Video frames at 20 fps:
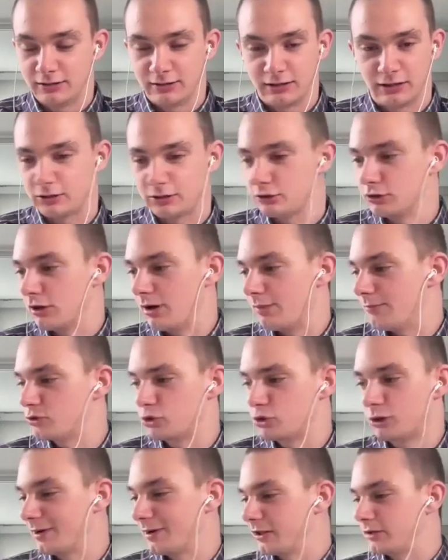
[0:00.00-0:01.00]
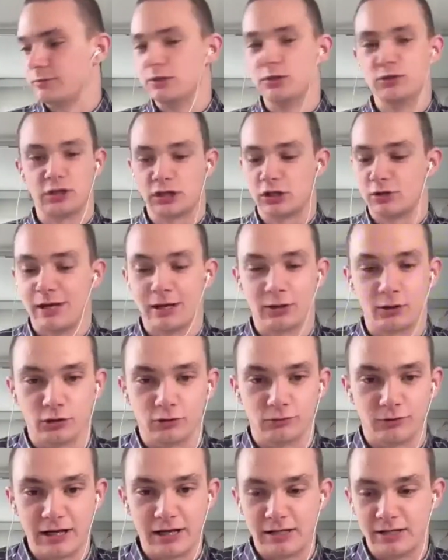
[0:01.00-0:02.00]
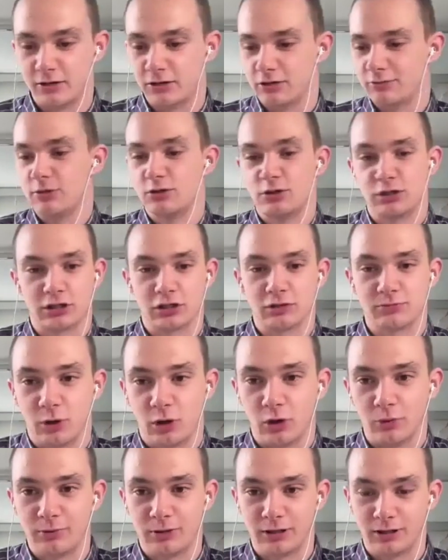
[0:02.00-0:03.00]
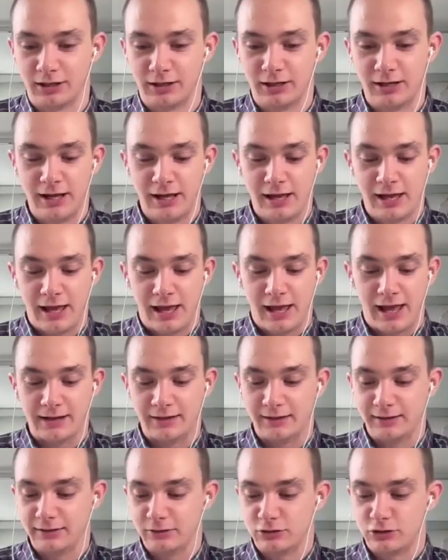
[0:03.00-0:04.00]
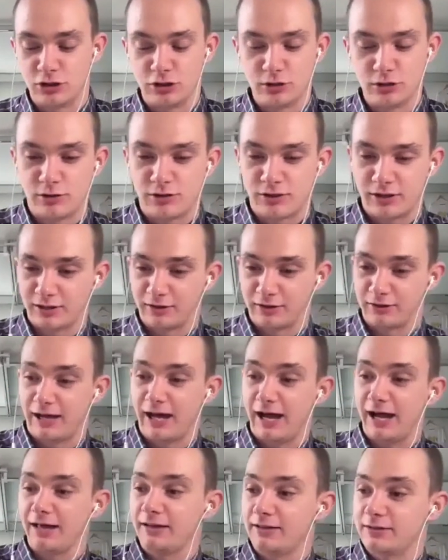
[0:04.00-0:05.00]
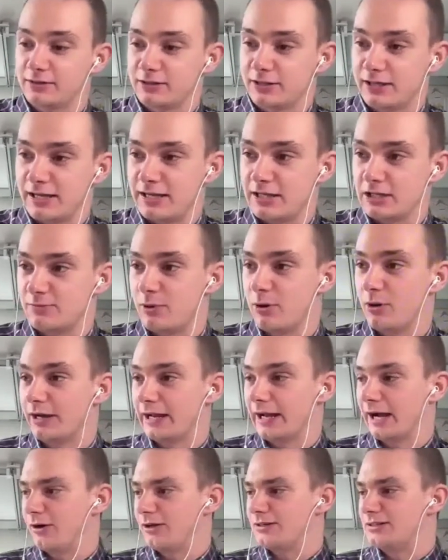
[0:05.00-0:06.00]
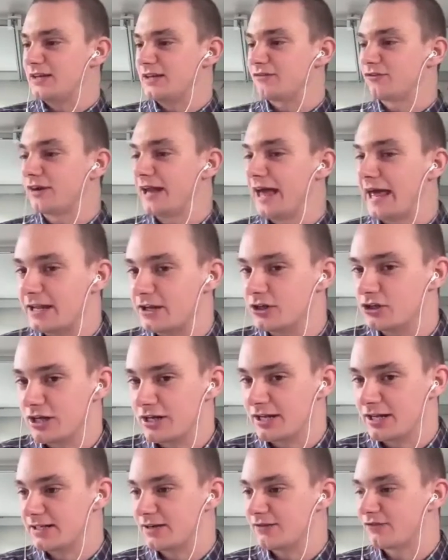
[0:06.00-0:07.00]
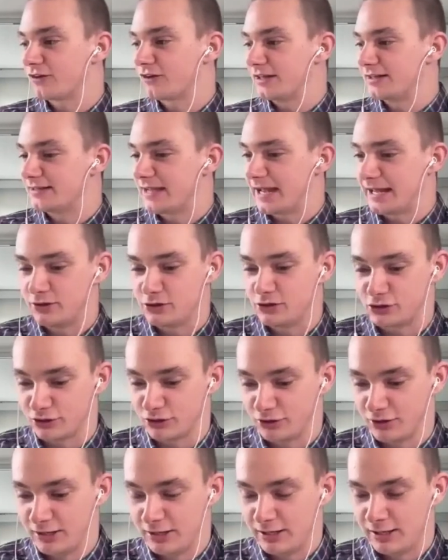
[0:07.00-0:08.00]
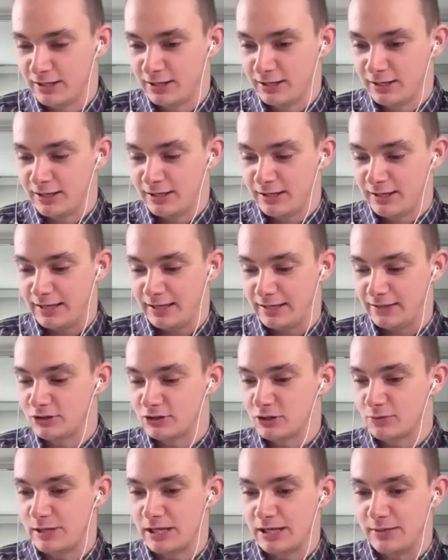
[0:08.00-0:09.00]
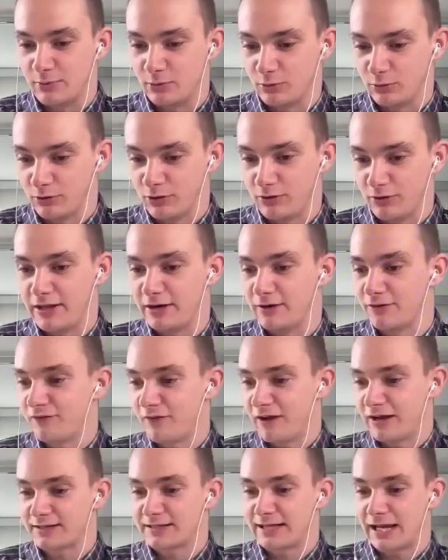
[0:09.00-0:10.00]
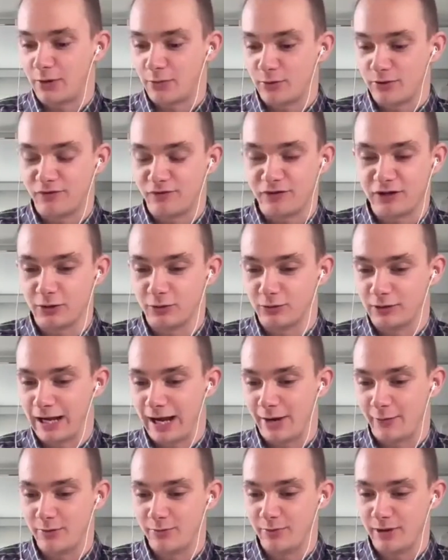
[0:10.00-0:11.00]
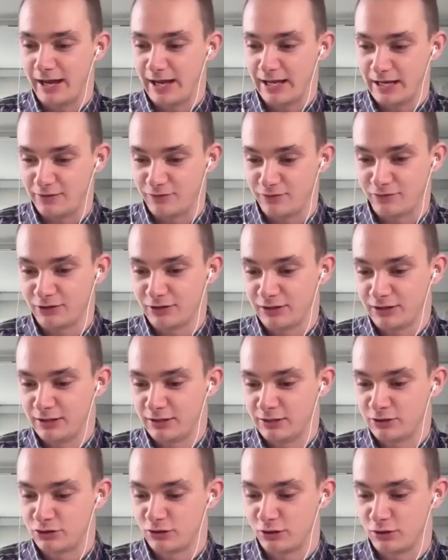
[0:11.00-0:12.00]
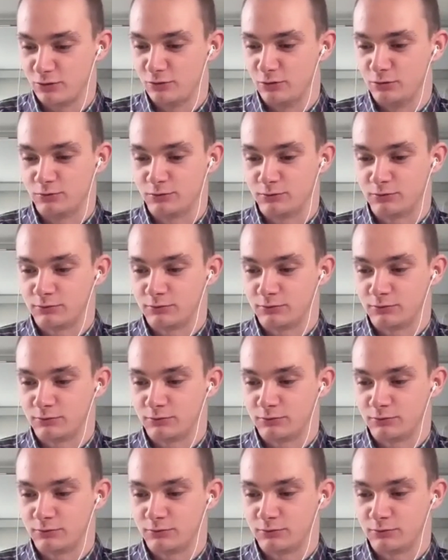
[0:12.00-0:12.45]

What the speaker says: you know, I'm talking about the music you hear on the radio, the music that's popular. And do you think that is putting out a different energy and a different intention into people that then affects how we feel and how we behave? So,